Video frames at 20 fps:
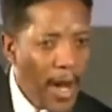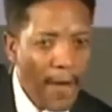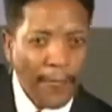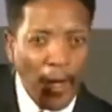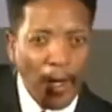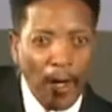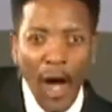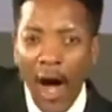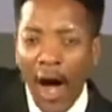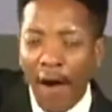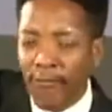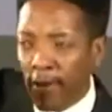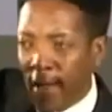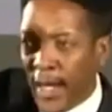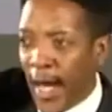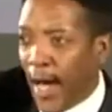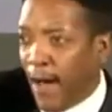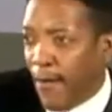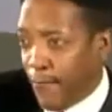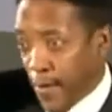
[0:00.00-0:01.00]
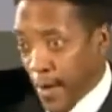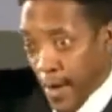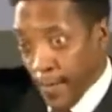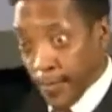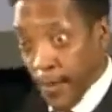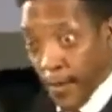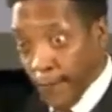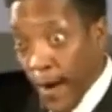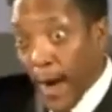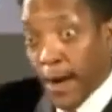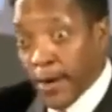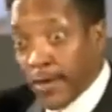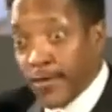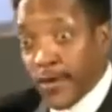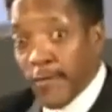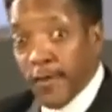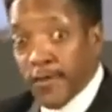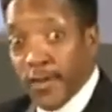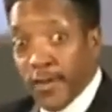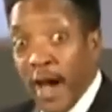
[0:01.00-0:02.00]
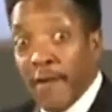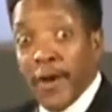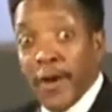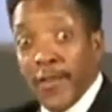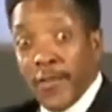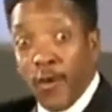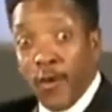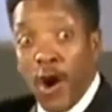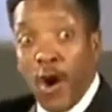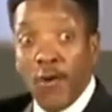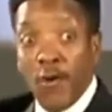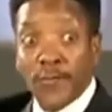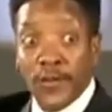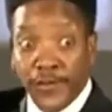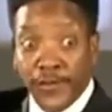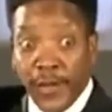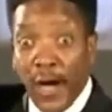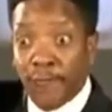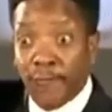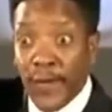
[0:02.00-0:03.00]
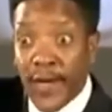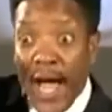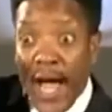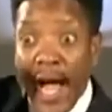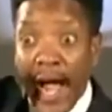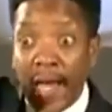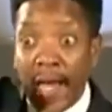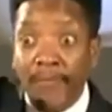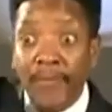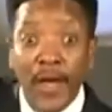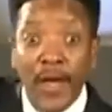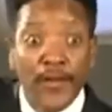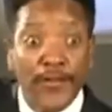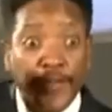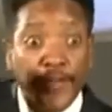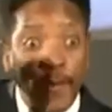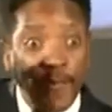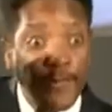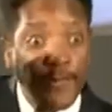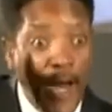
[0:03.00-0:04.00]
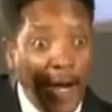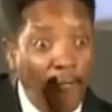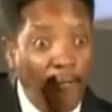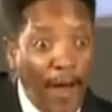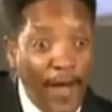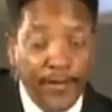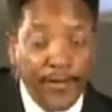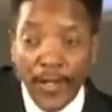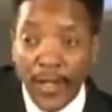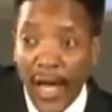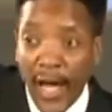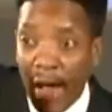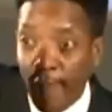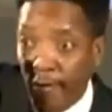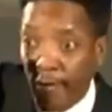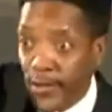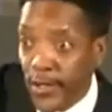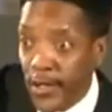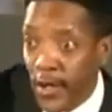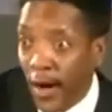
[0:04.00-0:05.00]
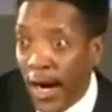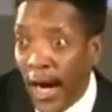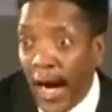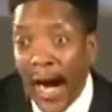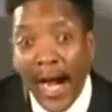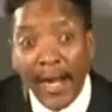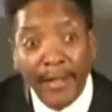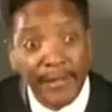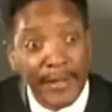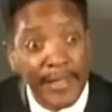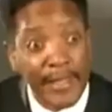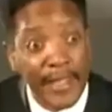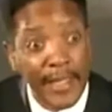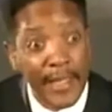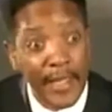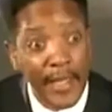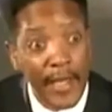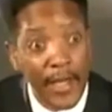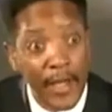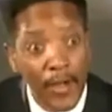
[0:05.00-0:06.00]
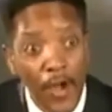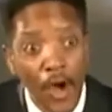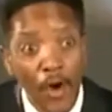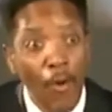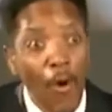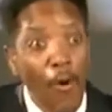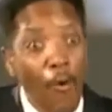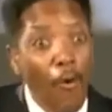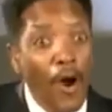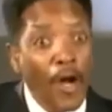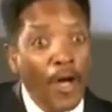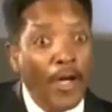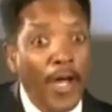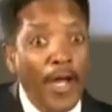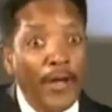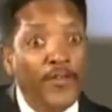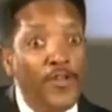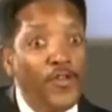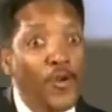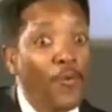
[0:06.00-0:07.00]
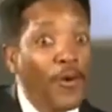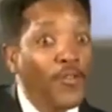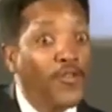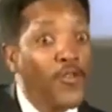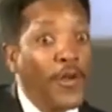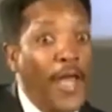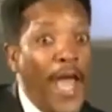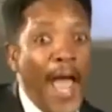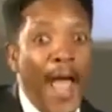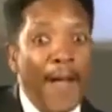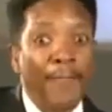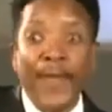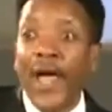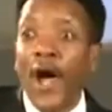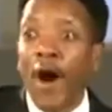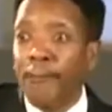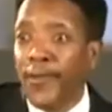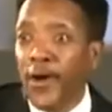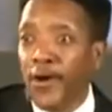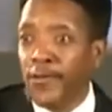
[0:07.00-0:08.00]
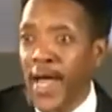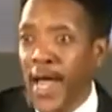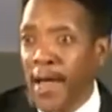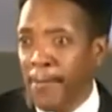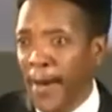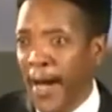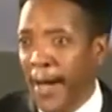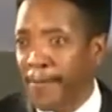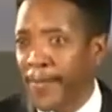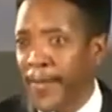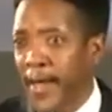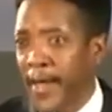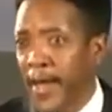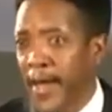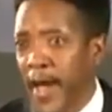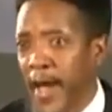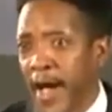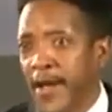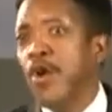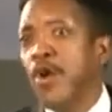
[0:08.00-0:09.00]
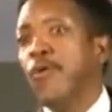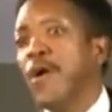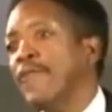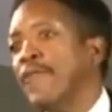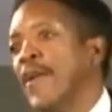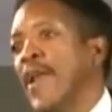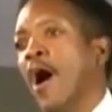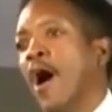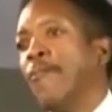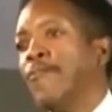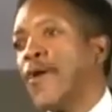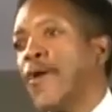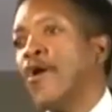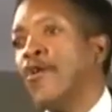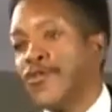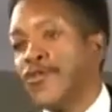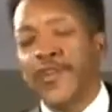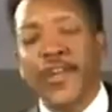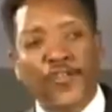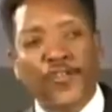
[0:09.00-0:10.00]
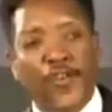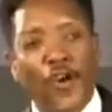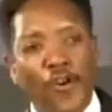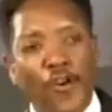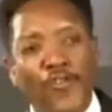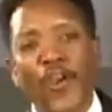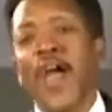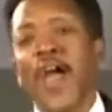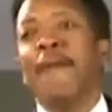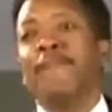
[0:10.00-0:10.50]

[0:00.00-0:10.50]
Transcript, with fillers: If the law of love, the foundation of his governing throne, the self-denying, self-sacrificing love is in your heart, you will work to do what you can to help your neighbor. And you will even help those in the church.